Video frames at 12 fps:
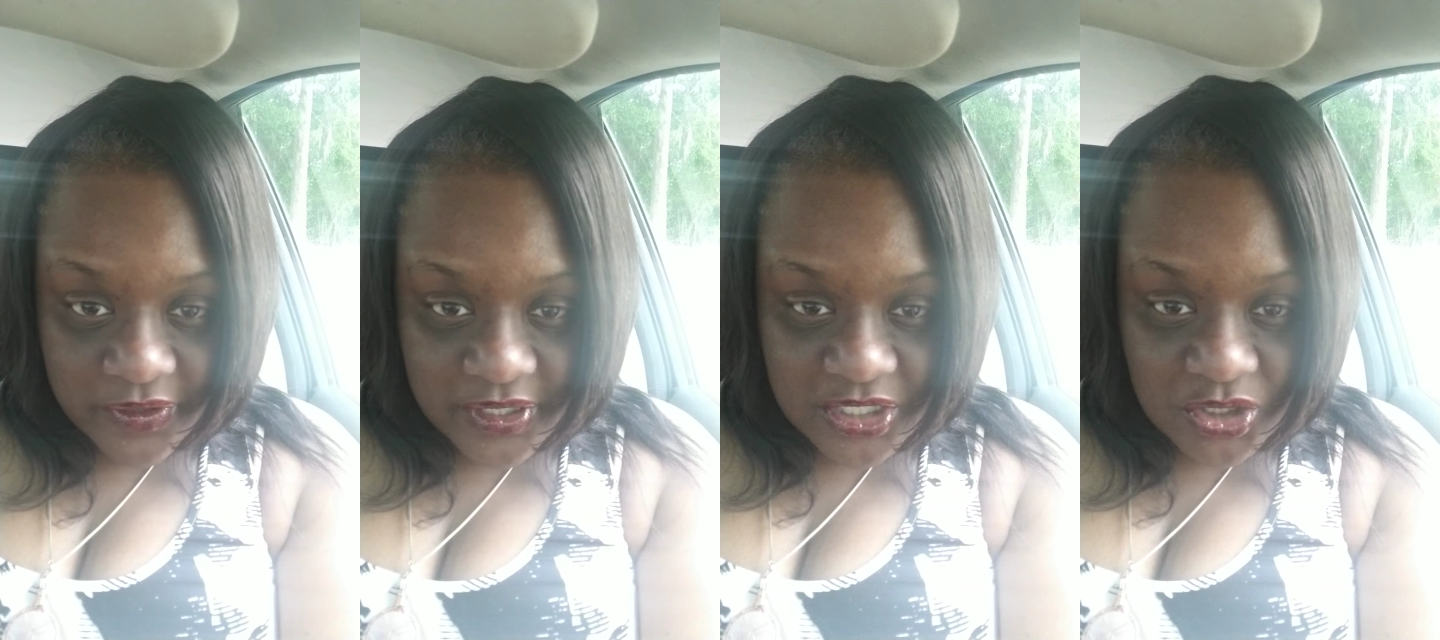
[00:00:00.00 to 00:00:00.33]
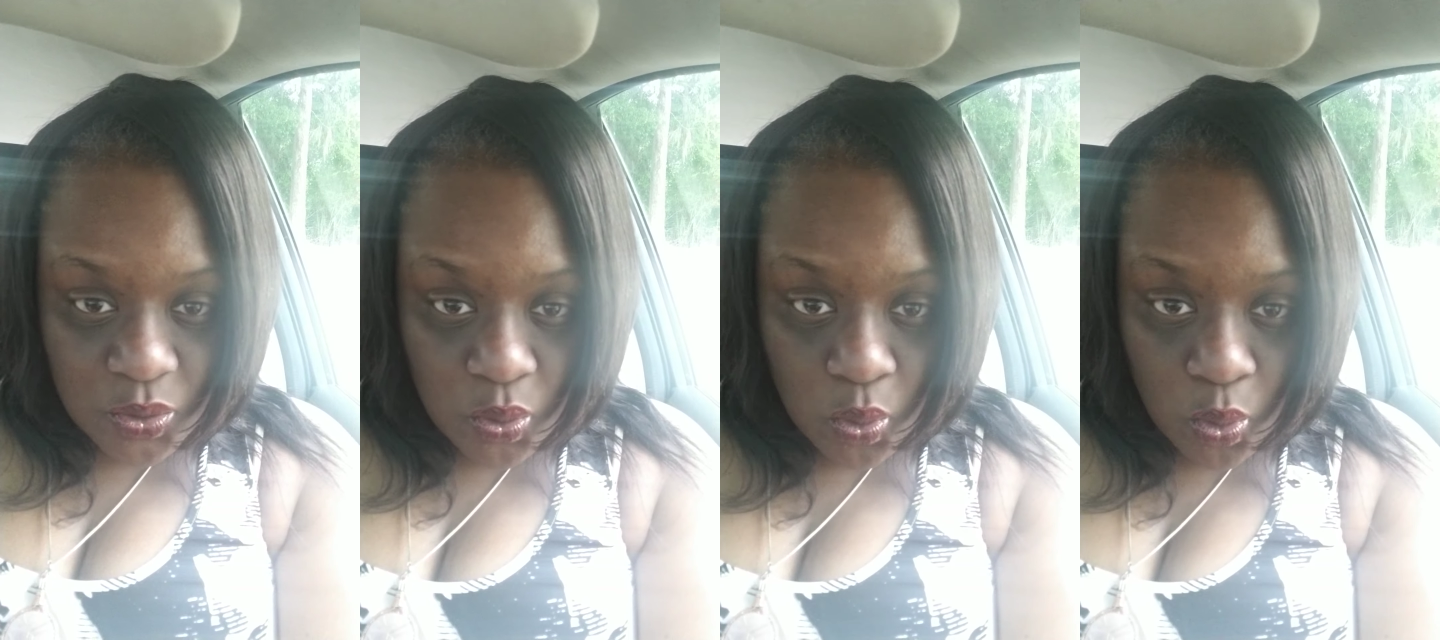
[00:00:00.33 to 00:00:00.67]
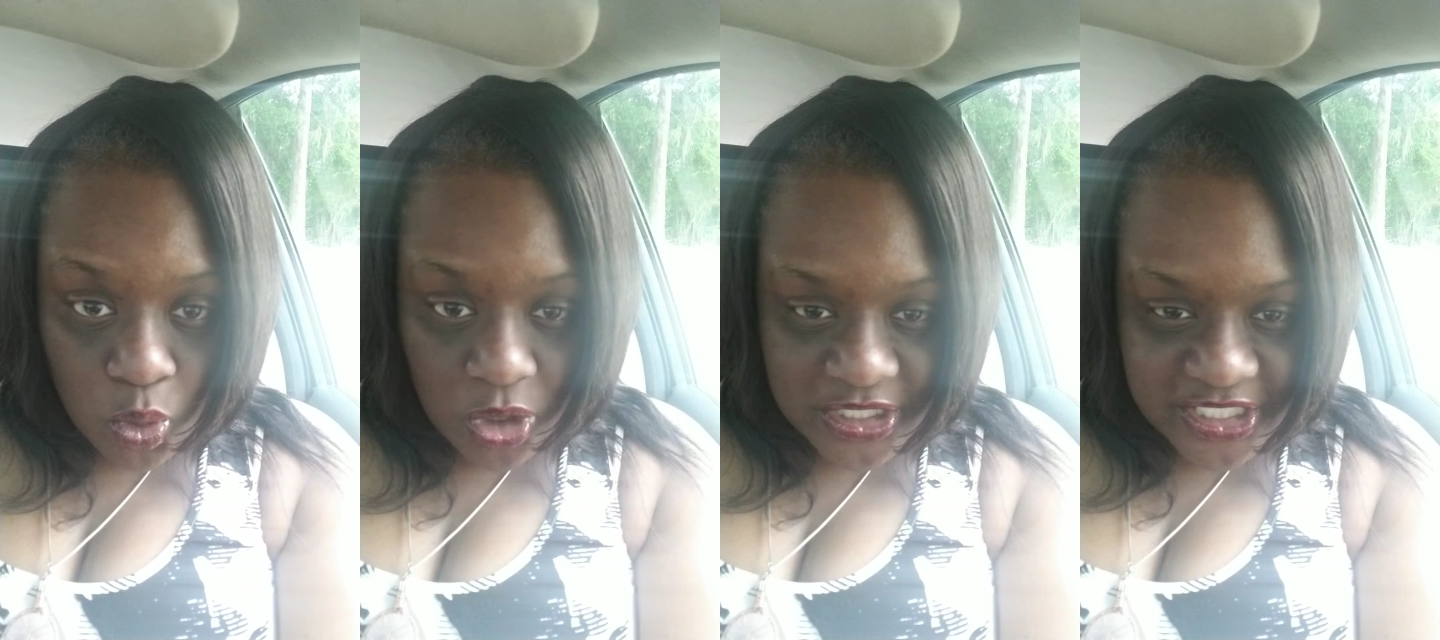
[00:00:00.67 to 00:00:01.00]
this
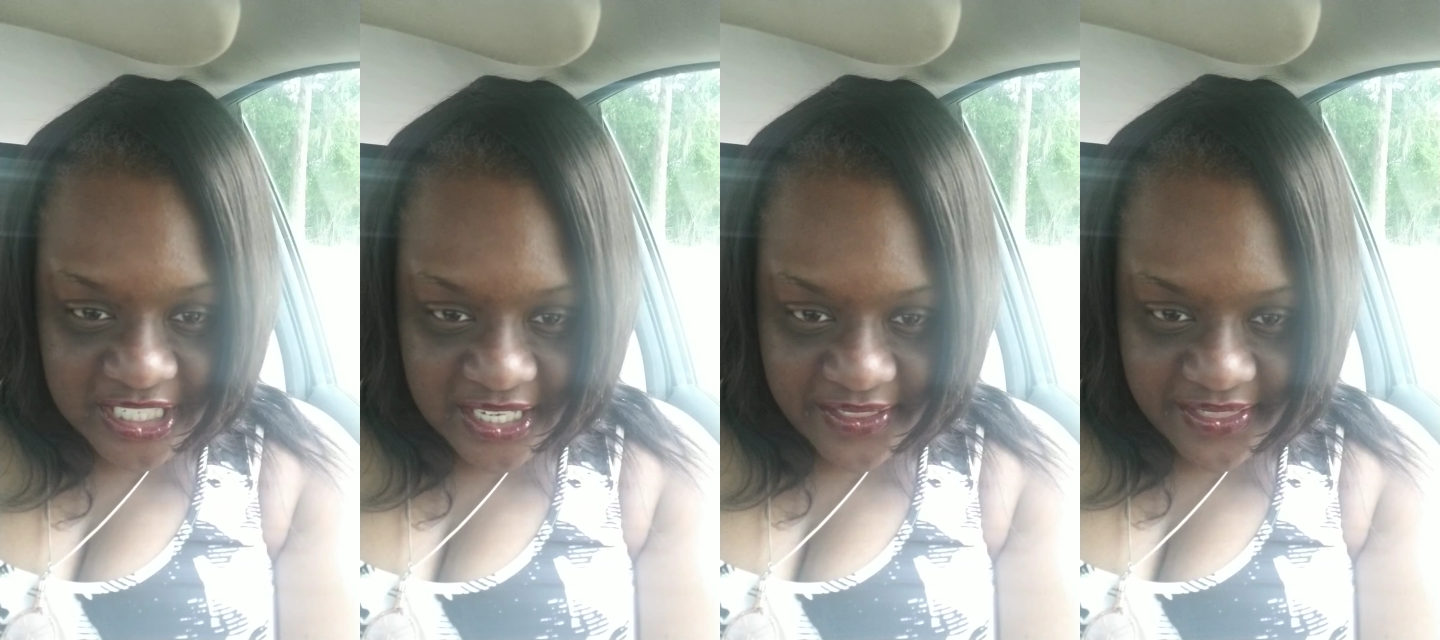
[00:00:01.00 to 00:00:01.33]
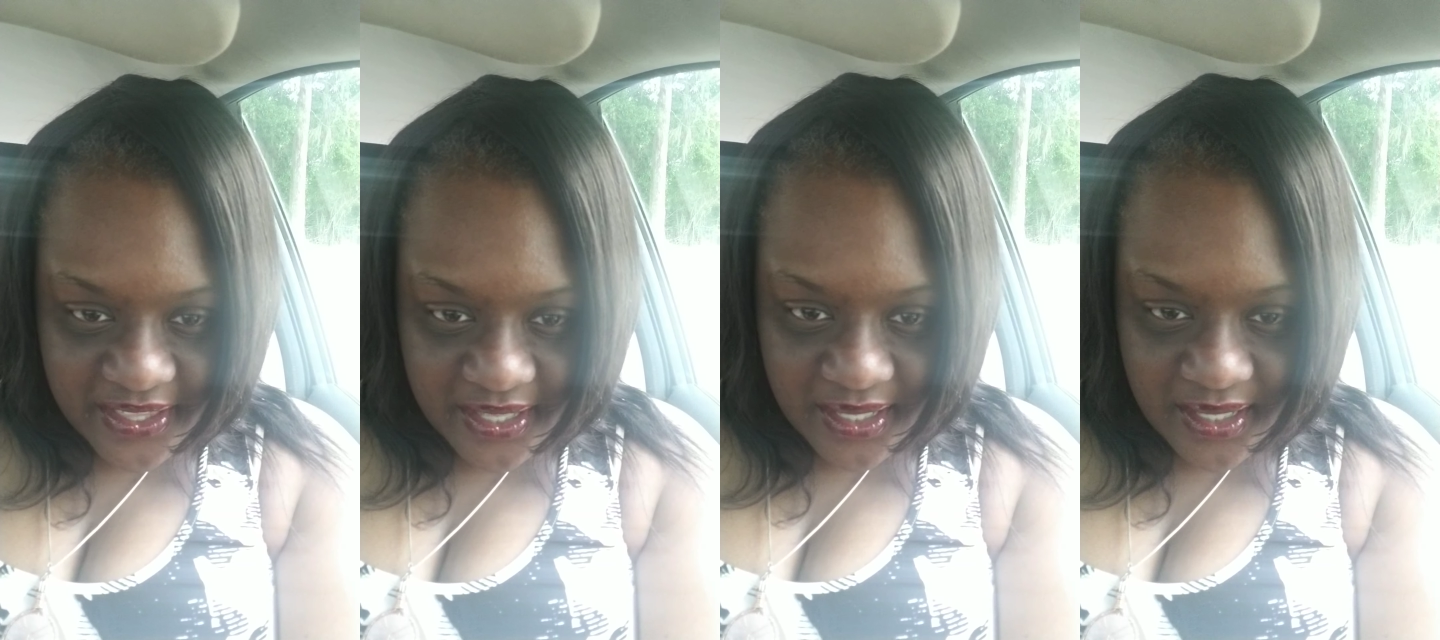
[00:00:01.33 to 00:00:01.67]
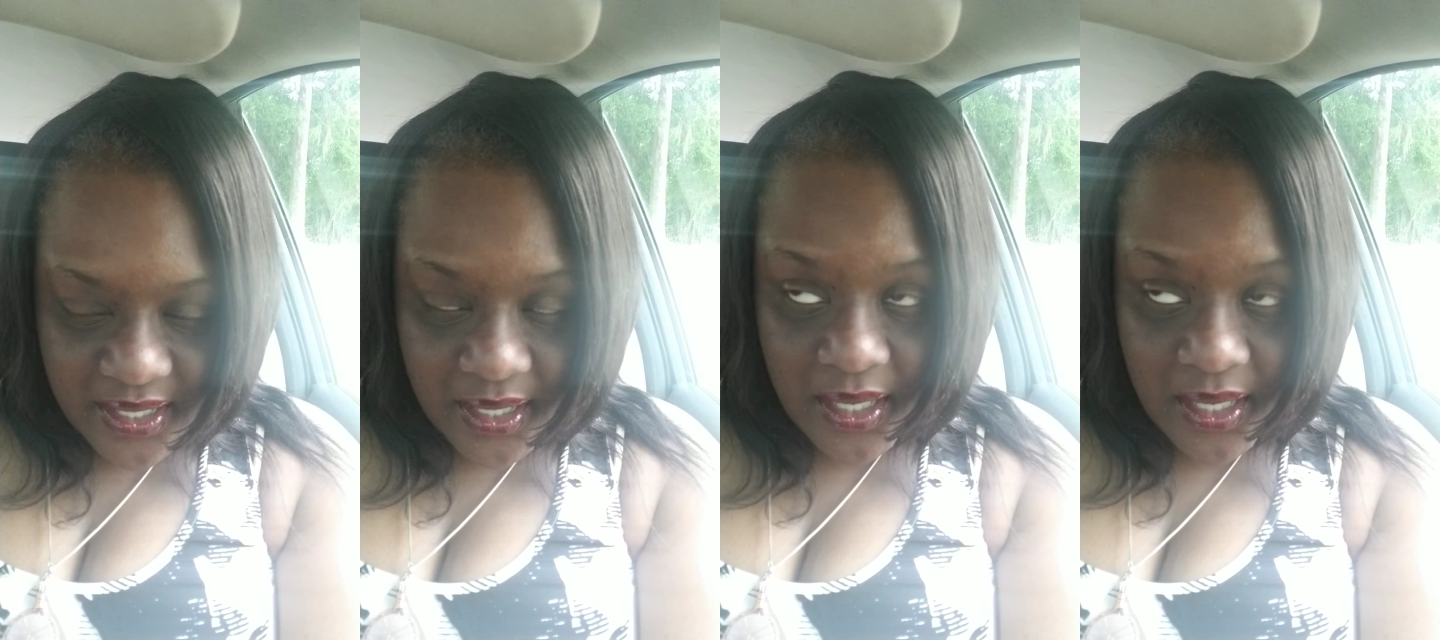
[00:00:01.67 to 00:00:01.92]
quarantine thing.